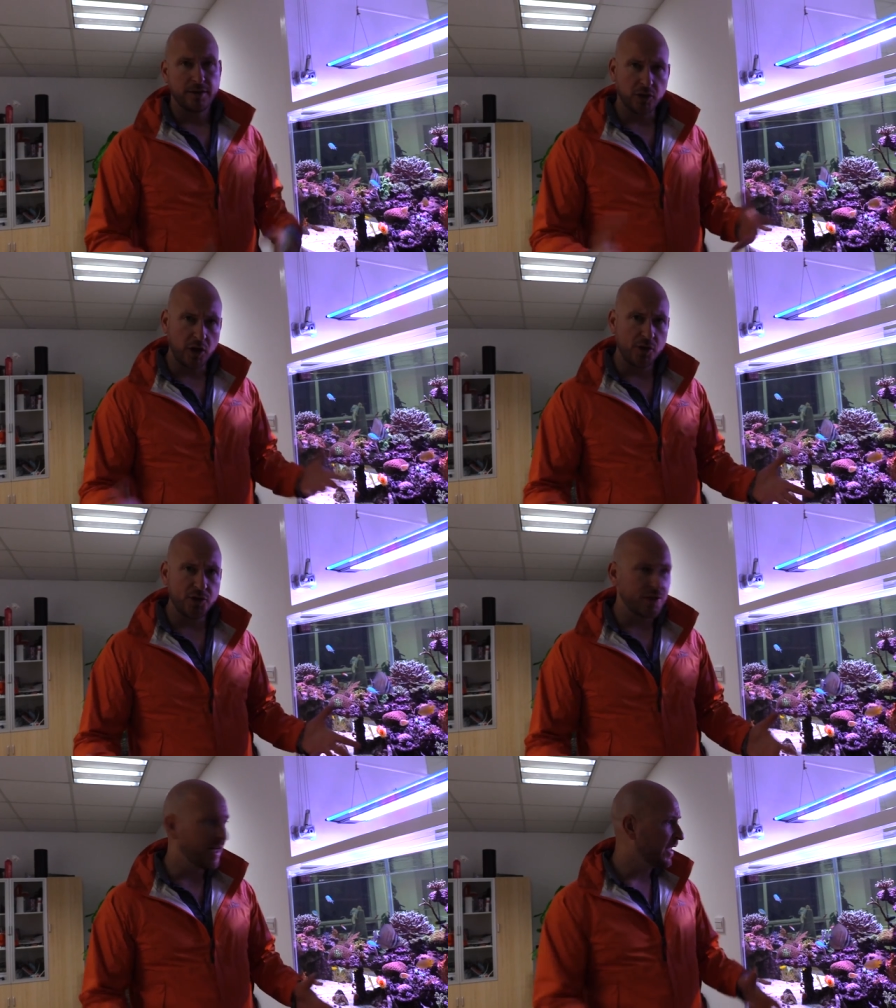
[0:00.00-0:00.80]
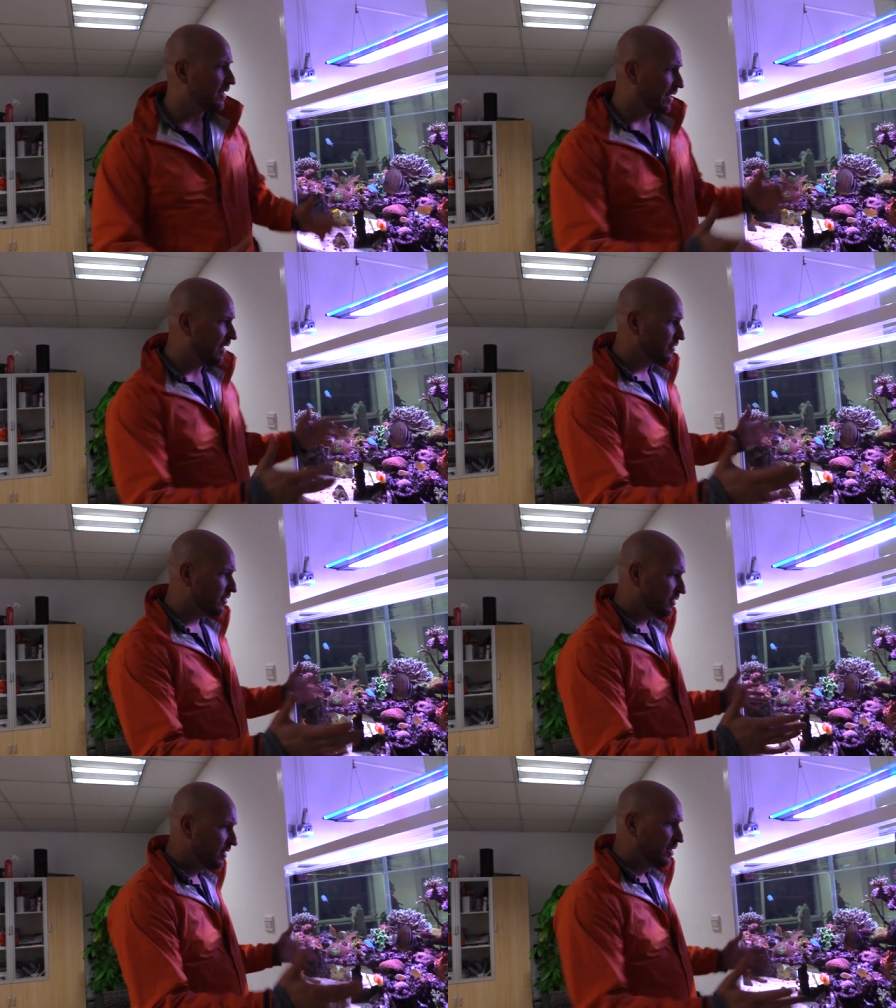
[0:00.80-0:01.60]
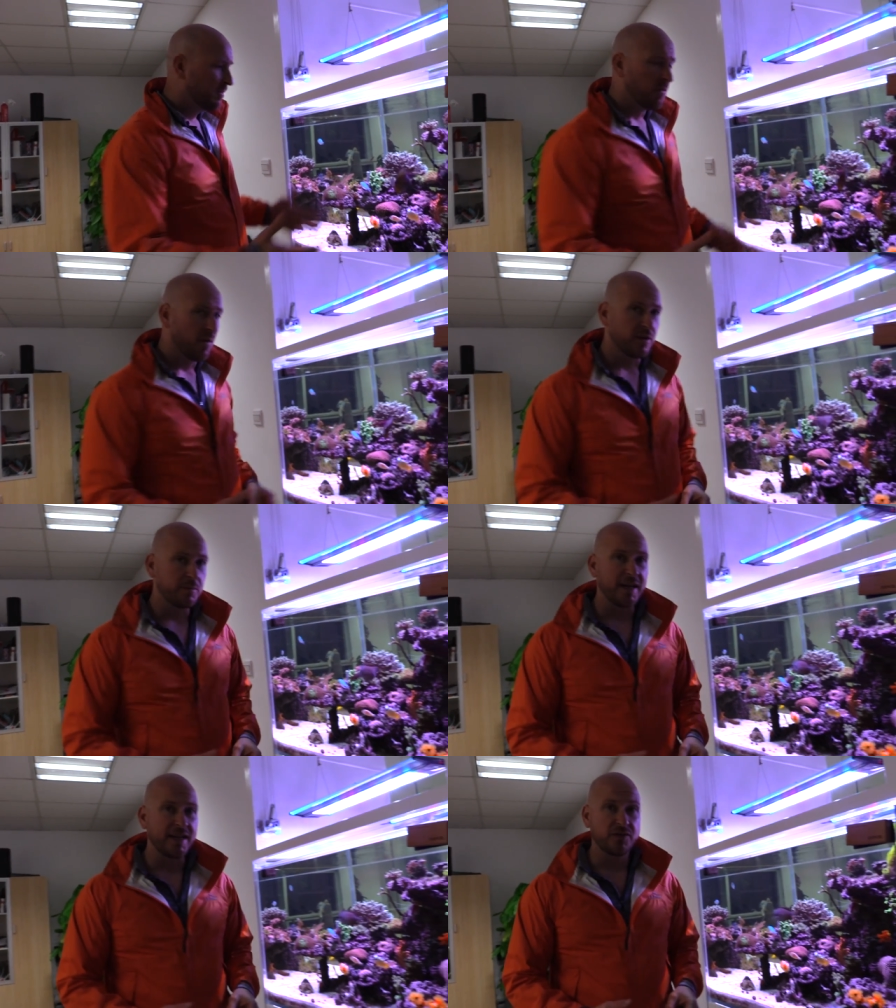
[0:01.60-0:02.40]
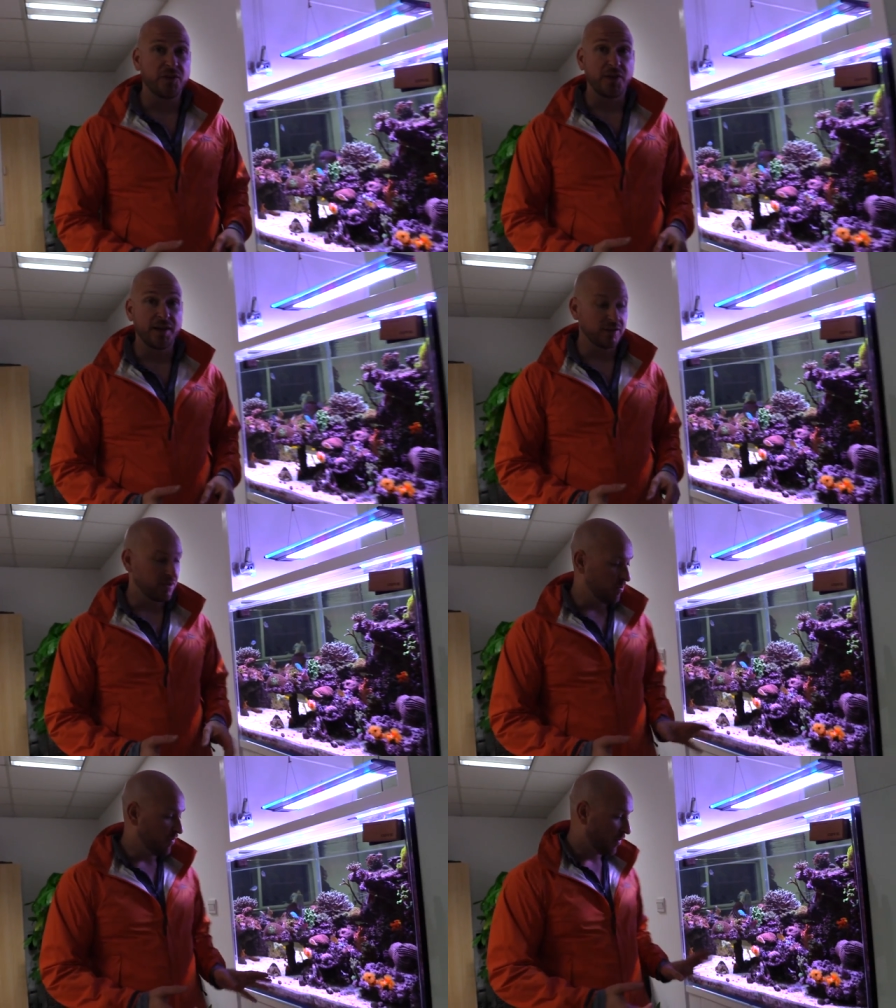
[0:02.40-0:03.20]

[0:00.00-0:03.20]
The larger tank allows more space for things to move